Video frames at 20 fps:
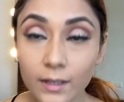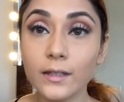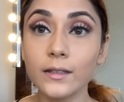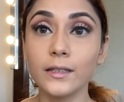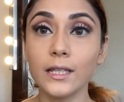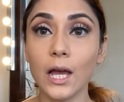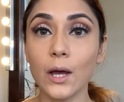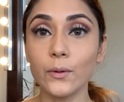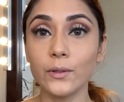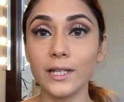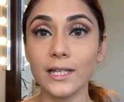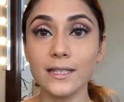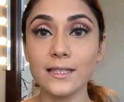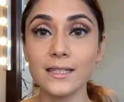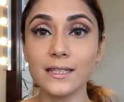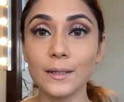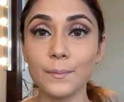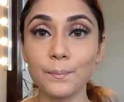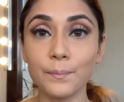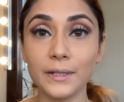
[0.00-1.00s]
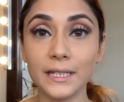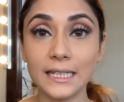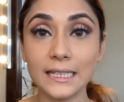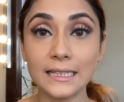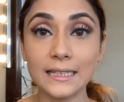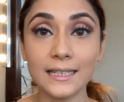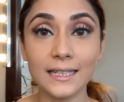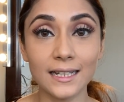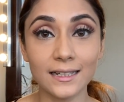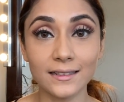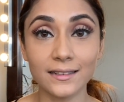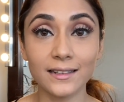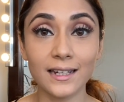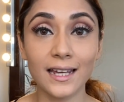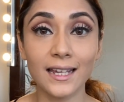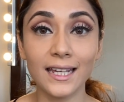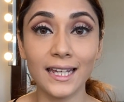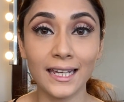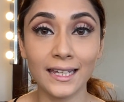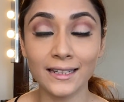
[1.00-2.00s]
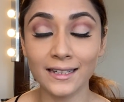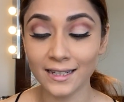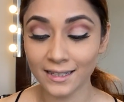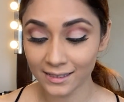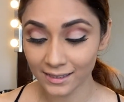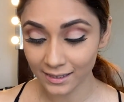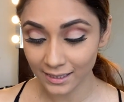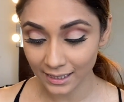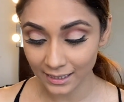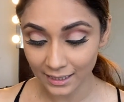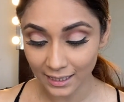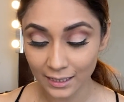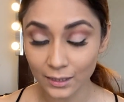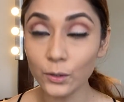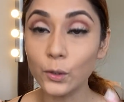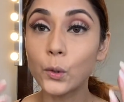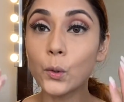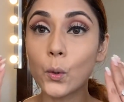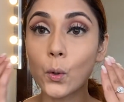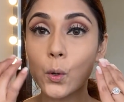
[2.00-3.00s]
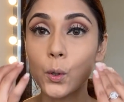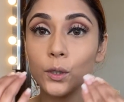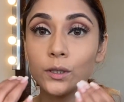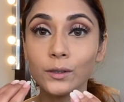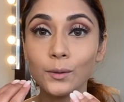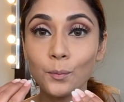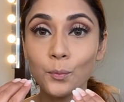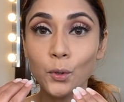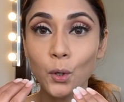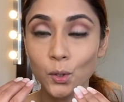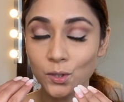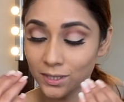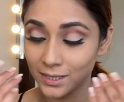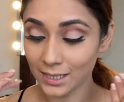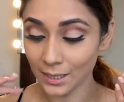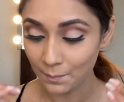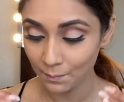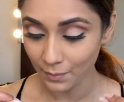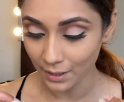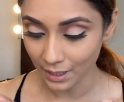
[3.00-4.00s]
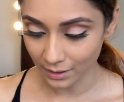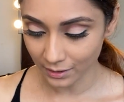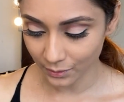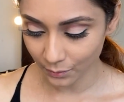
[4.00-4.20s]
Now let's complete the under eye area, and then I'll go on the bronzing part.